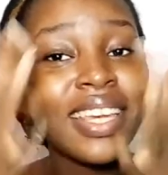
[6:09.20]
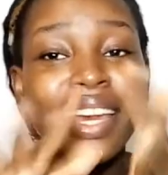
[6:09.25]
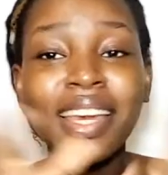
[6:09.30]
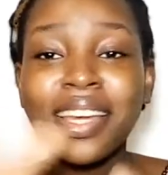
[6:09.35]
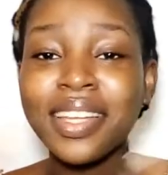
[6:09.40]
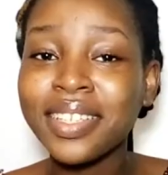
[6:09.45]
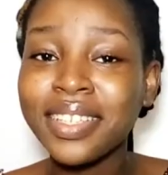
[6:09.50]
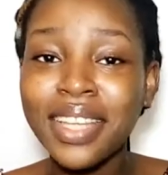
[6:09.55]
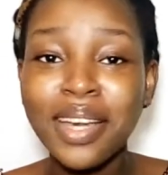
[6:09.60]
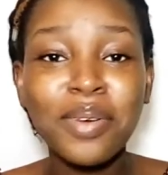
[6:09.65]

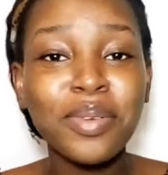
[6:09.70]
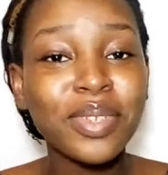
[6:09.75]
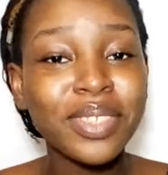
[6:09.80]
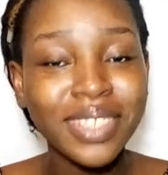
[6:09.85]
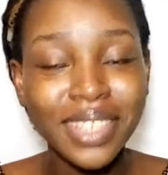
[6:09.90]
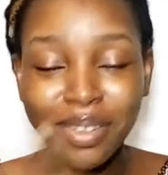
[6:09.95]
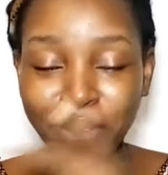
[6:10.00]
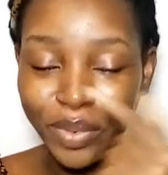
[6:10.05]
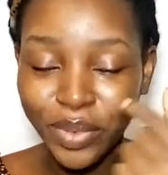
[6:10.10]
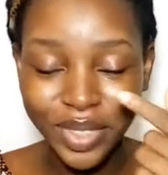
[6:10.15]
Yeah, that one.
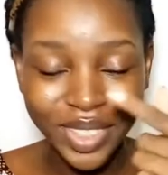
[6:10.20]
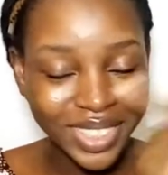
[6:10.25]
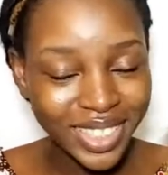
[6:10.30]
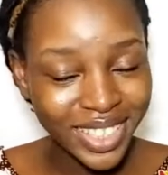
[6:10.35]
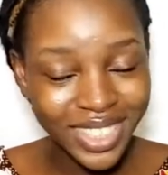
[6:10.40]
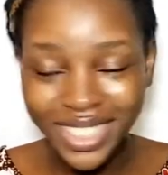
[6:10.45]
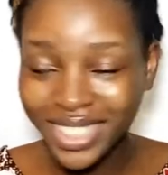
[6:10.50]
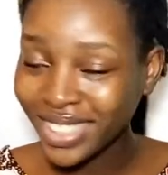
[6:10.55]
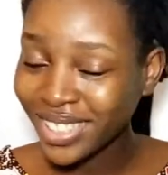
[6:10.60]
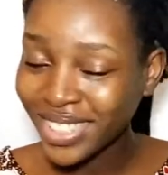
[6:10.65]
That one.
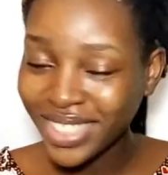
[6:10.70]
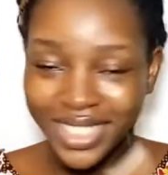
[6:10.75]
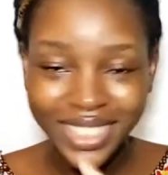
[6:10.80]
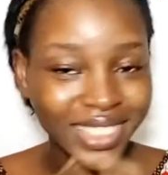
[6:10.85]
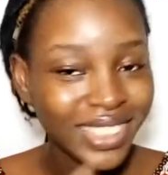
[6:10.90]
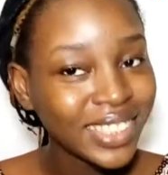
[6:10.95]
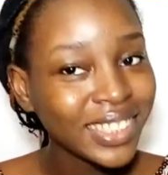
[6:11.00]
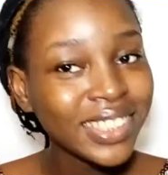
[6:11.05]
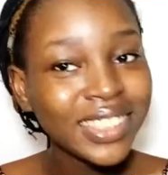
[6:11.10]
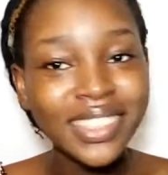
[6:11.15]

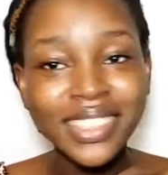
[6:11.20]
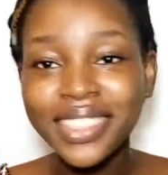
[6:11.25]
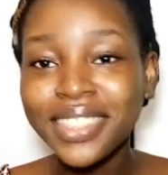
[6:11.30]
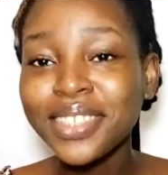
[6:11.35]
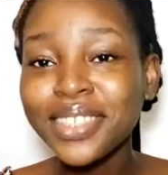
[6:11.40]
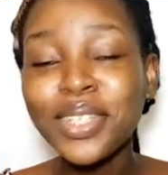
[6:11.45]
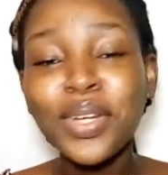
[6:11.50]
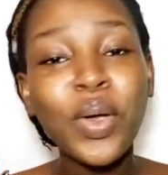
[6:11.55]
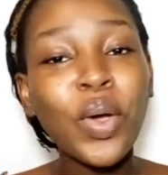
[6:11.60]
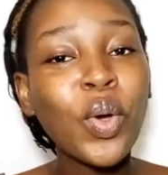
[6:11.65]

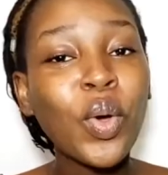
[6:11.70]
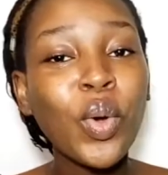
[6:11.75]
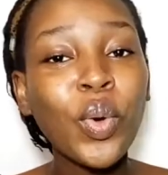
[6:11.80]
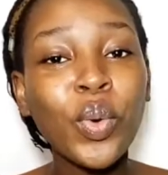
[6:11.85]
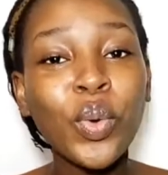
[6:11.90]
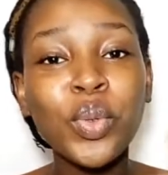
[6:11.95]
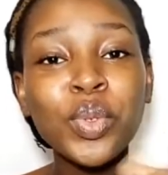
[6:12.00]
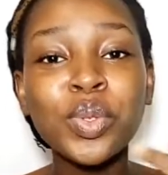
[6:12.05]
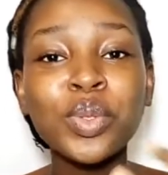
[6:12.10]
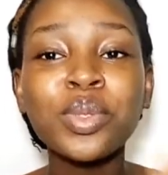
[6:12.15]

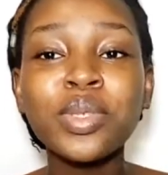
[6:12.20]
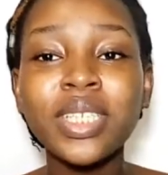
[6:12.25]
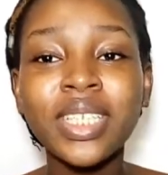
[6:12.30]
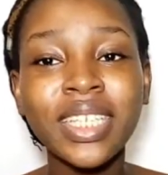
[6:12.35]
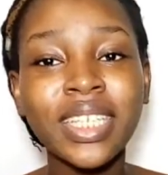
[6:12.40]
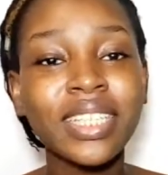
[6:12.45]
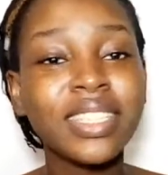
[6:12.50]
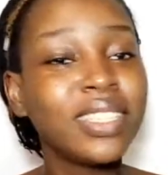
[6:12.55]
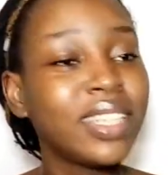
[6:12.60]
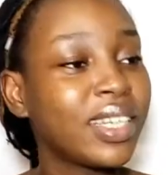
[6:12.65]
Ooh,
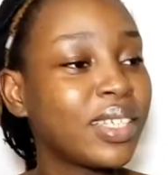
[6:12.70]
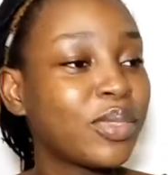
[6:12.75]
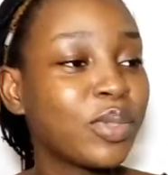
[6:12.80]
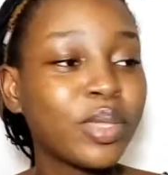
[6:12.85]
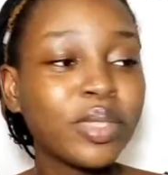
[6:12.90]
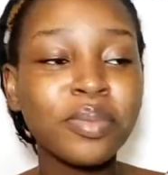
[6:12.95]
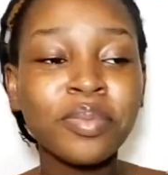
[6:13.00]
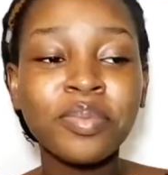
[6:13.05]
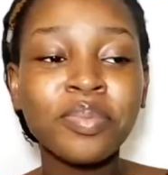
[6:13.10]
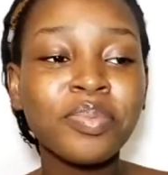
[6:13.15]
okay, next
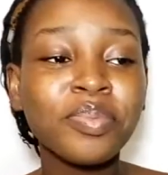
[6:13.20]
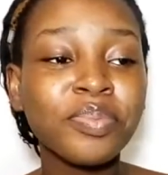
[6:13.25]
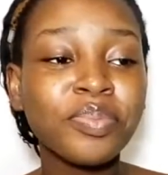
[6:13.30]
one.